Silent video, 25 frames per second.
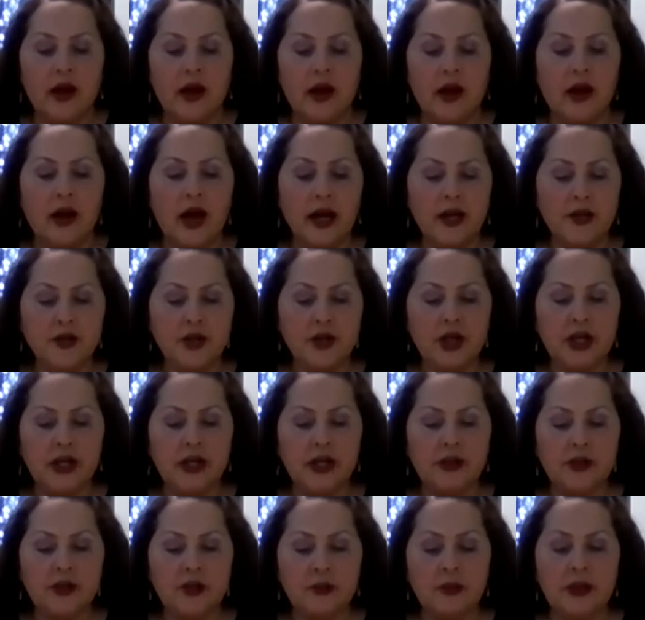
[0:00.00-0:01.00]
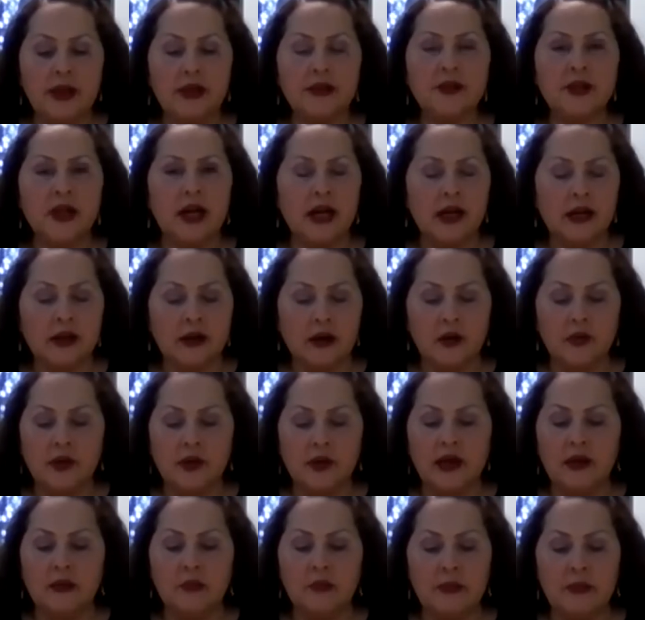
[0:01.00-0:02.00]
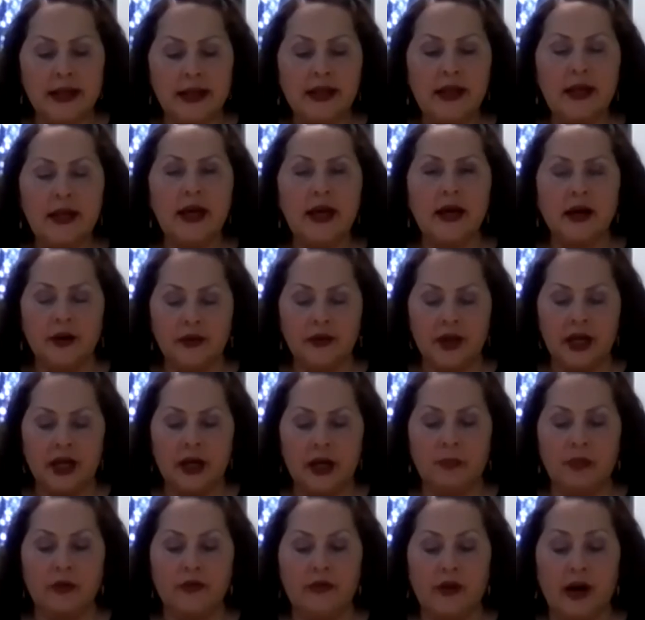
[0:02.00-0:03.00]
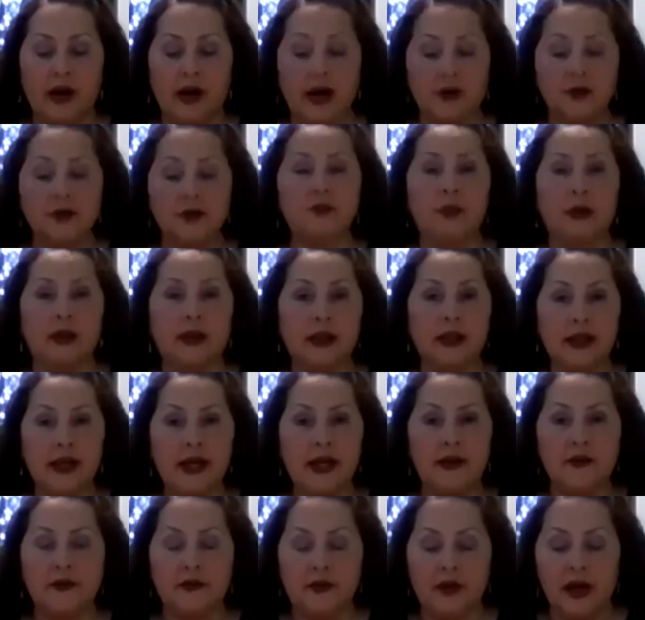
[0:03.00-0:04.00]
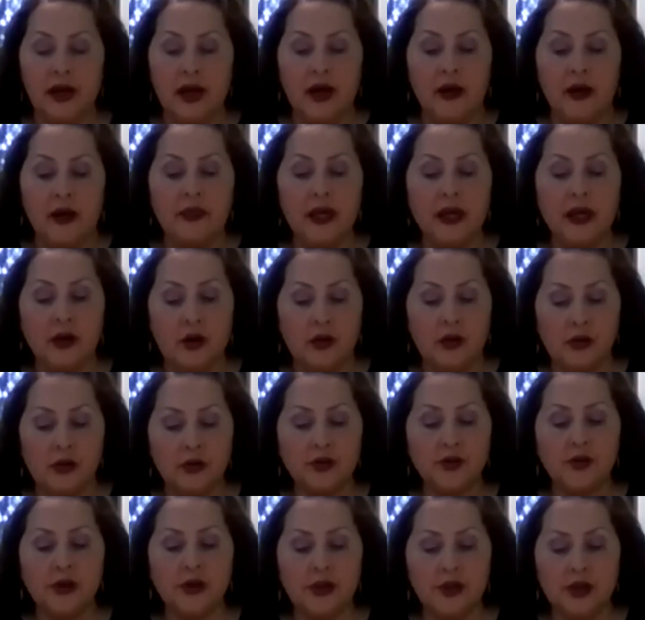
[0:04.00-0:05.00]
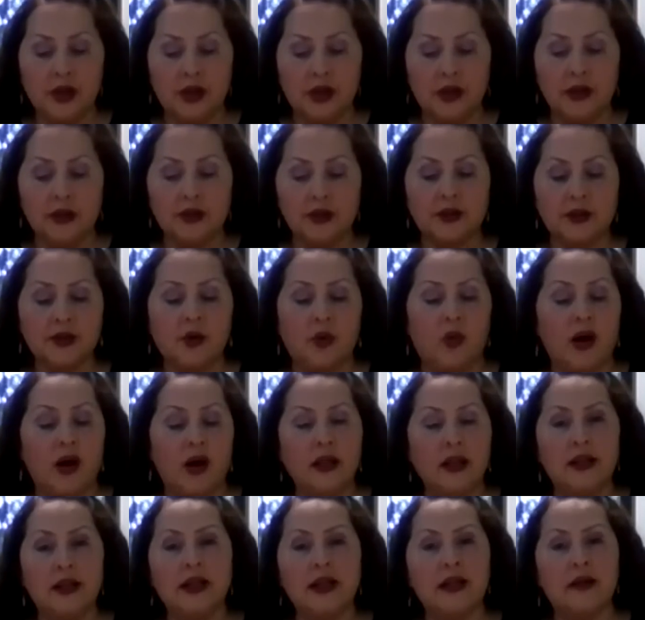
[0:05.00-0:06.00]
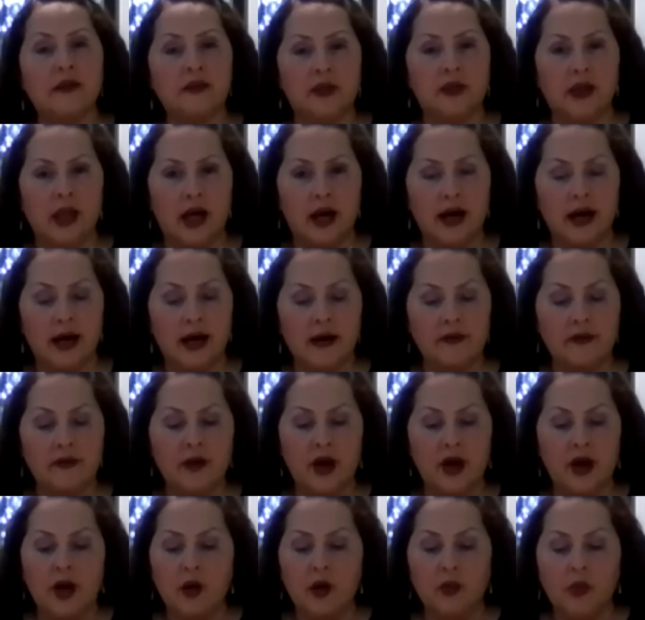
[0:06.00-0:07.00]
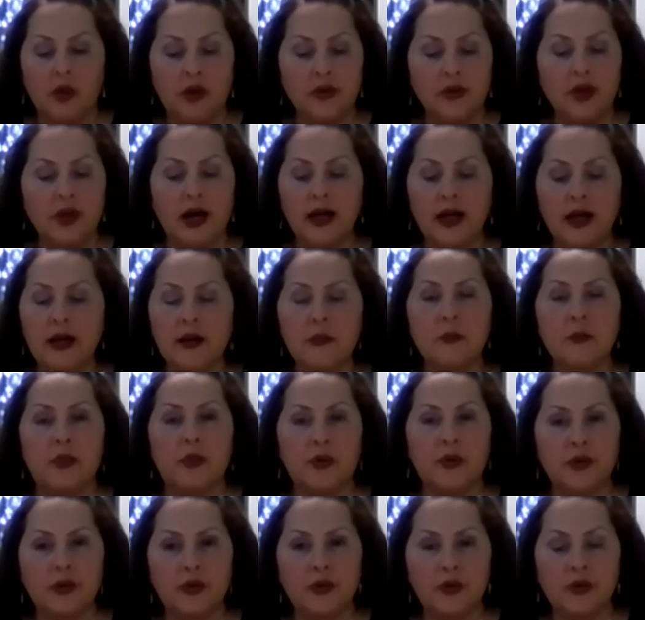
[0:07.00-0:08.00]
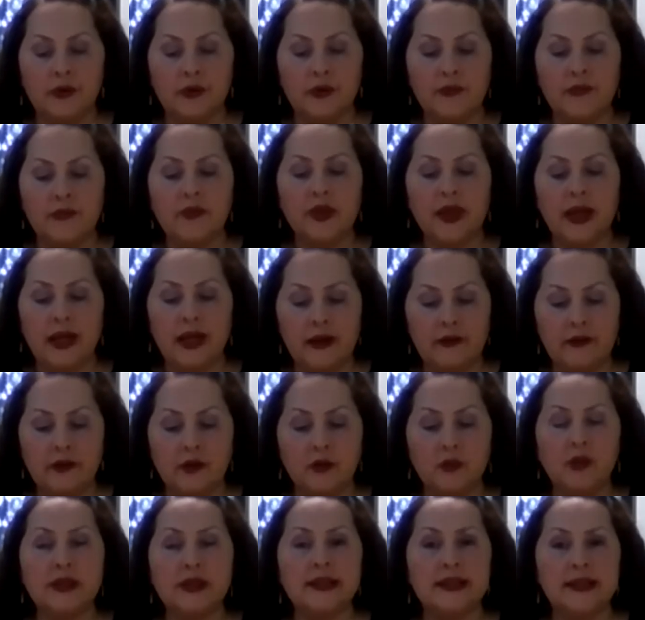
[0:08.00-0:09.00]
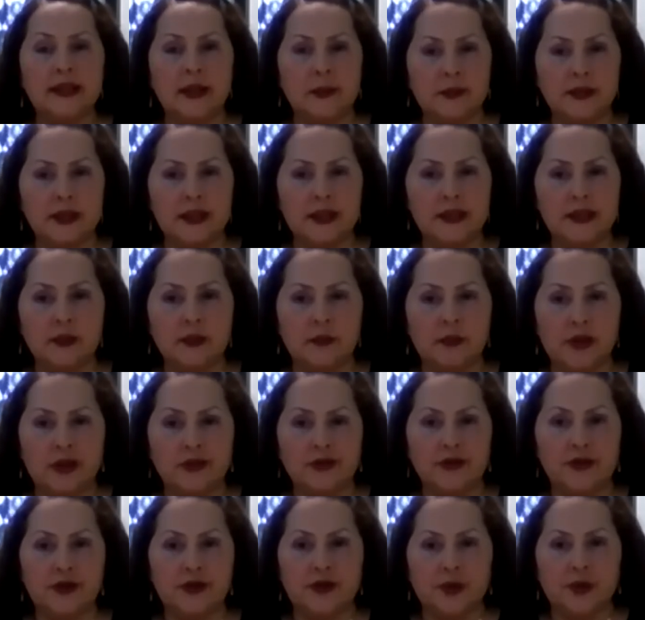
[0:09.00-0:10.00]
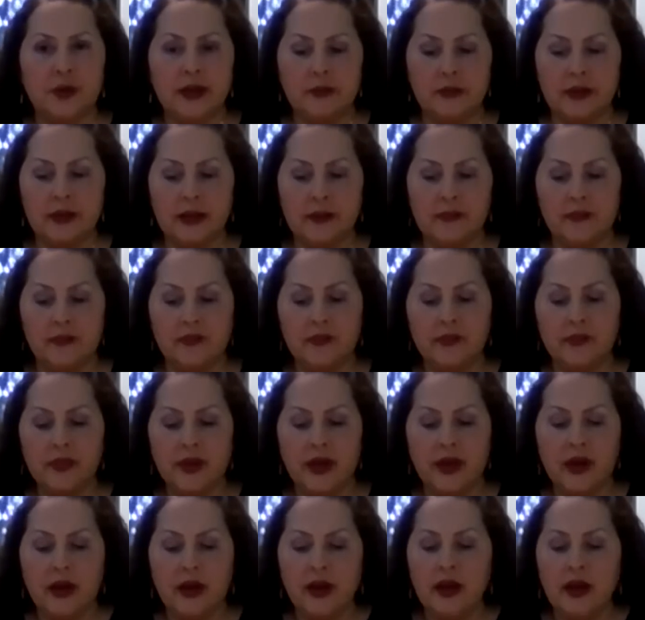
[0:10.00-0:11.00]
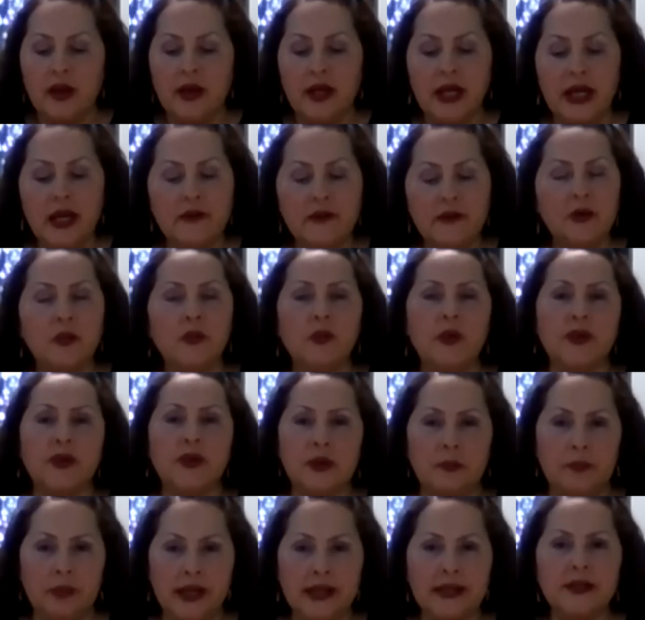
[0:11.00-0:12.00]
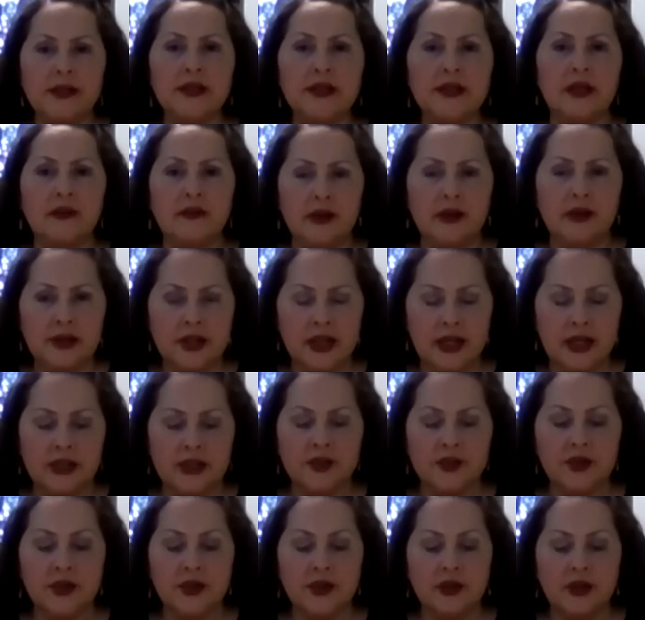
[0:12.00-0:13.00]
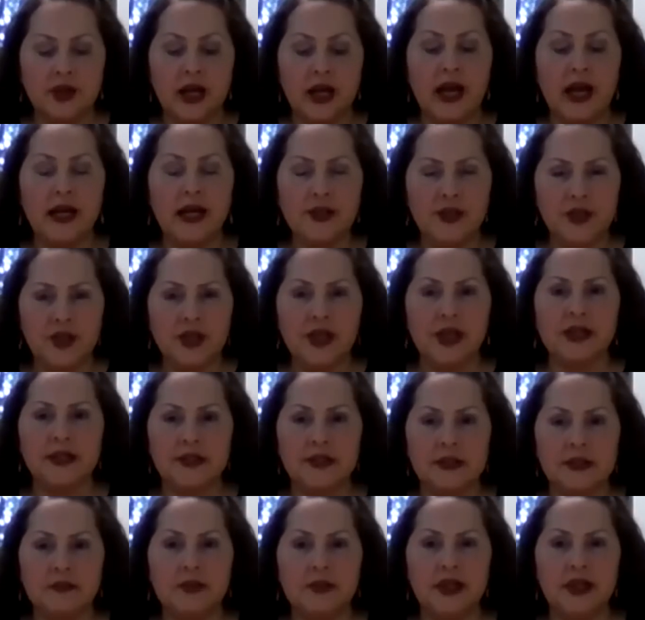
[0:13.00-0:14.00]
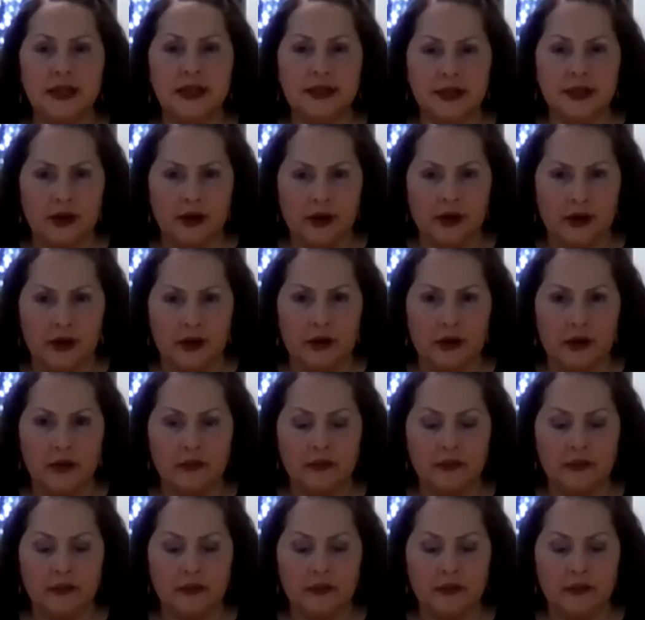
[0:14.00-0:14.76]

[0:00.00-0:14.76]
Ageism is echoed in many healthcare providers' belief that older adults' quality of life will not improve even with substance abuse treatment. Even with the best of intentions, ageism does occur.